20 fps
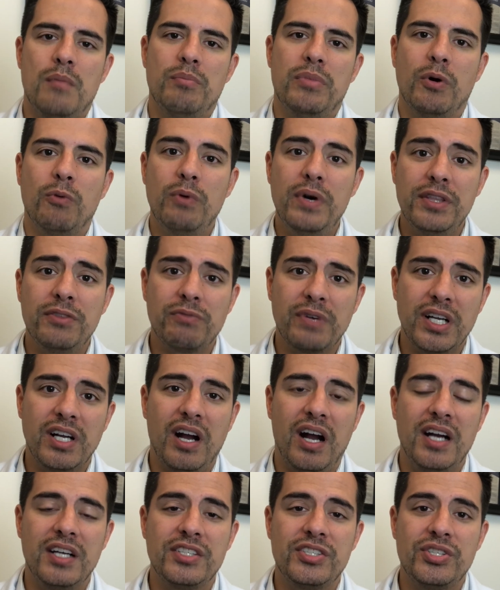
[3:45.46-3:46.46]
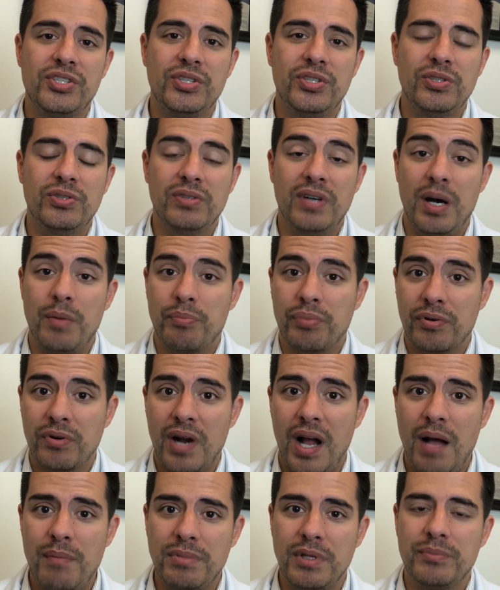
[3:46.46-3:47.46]
But with regard to a
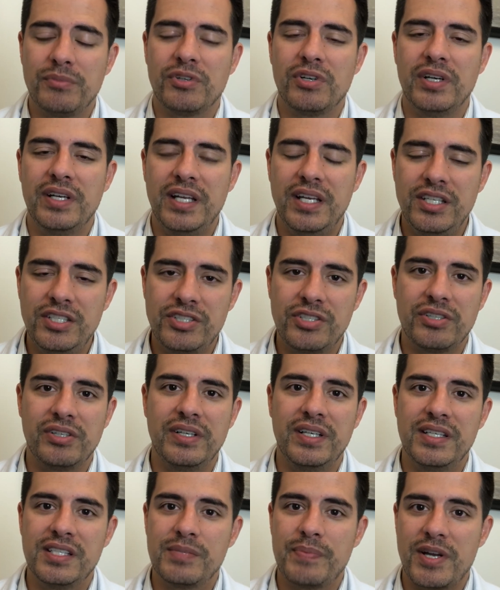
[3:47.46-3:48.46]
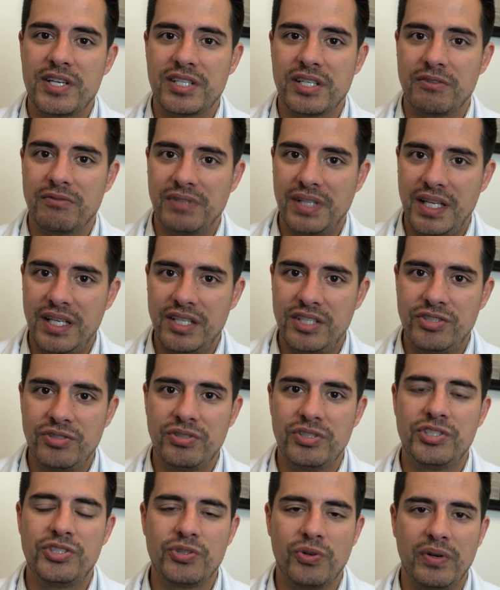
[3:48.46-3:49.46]
problem or an injury, especially related to a
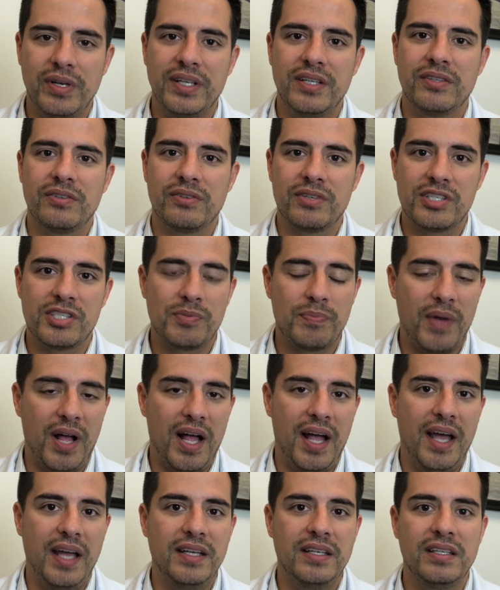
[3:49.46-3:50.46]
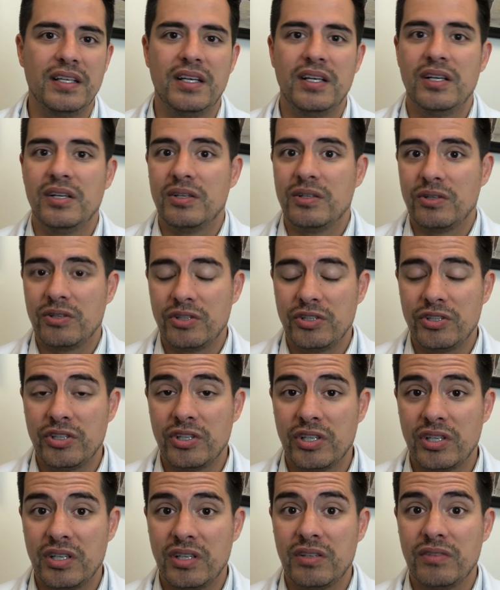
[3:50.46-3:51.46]
joint or spine or
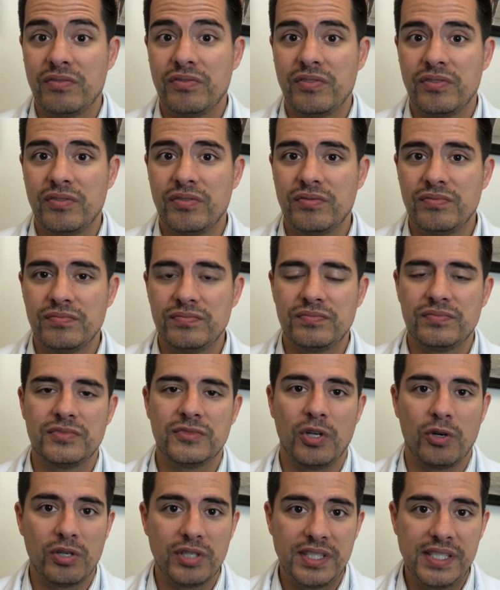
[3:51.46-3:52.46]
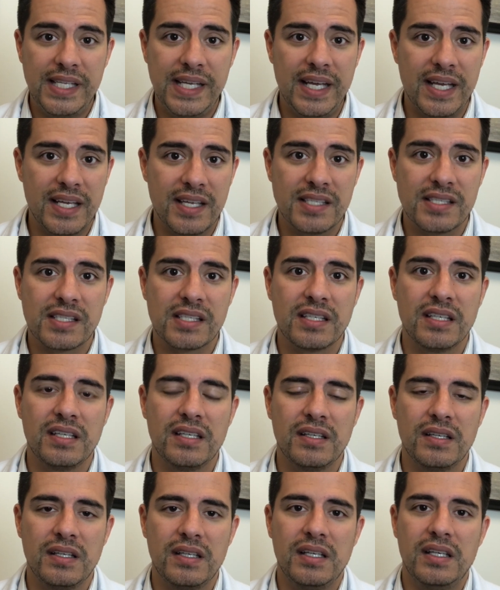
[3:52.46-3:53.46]
nerve or disc,
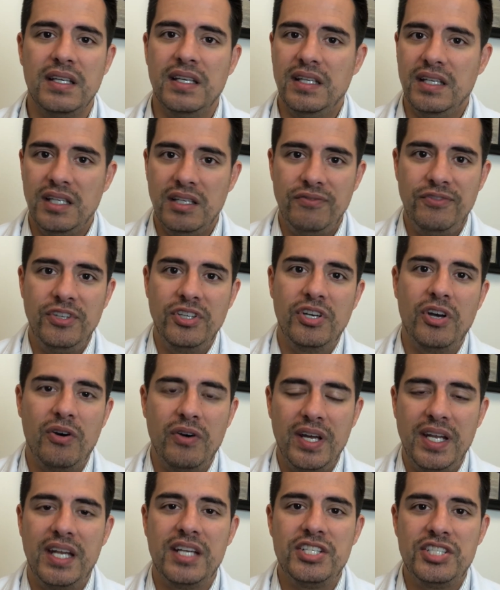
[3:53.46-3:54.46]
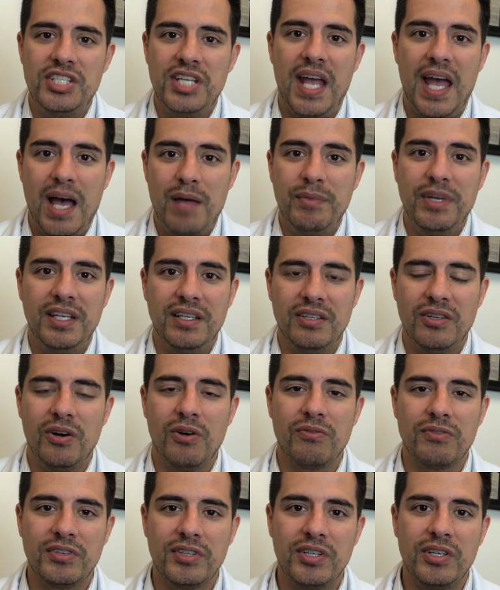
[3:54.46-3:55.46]
if you go in and jam it
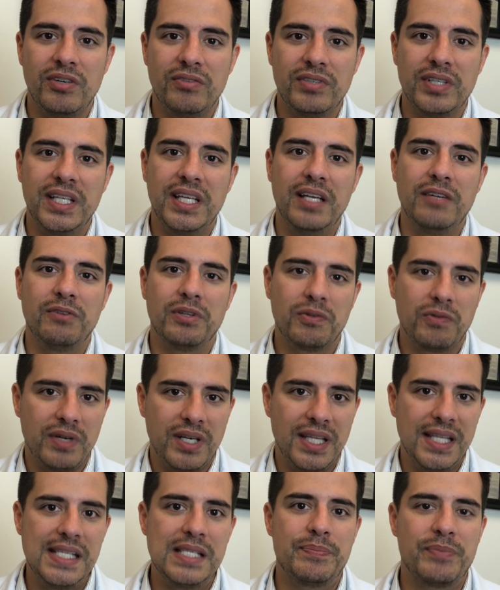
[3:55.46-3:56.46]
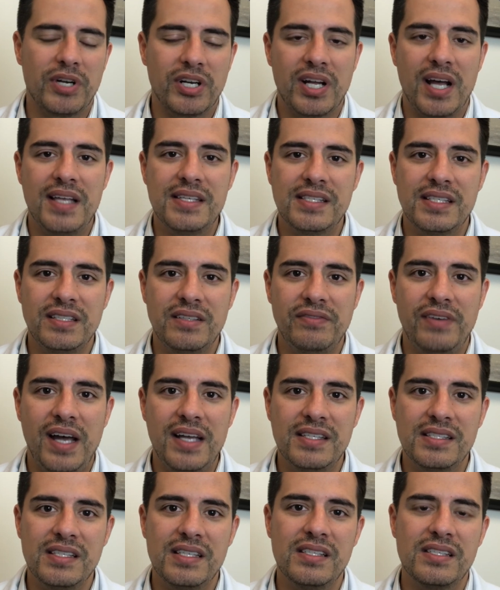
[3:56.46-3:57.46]
over and over again with one of these percussing
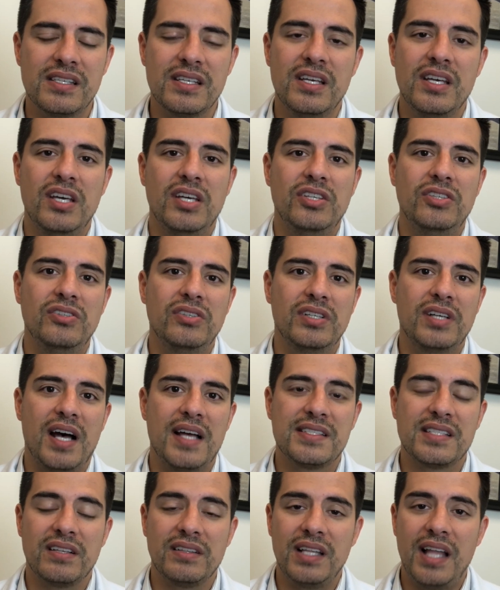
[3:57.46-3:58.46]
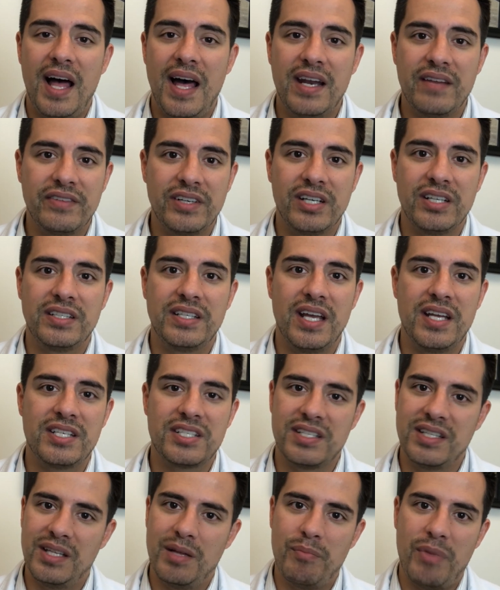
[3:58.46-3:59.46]
devices, you can cause a lot of irritation,
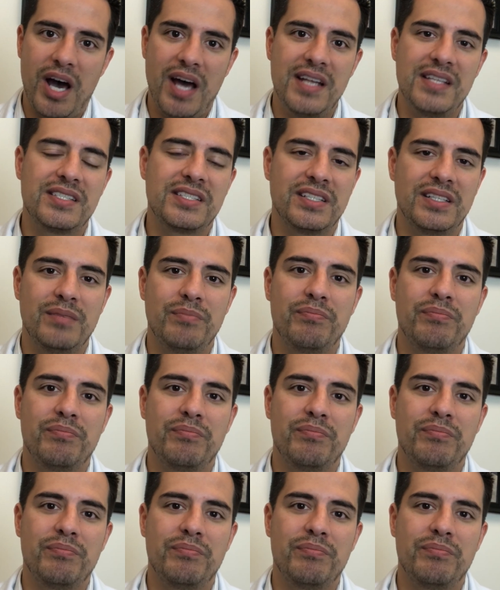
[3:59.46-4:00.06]
and the body's going to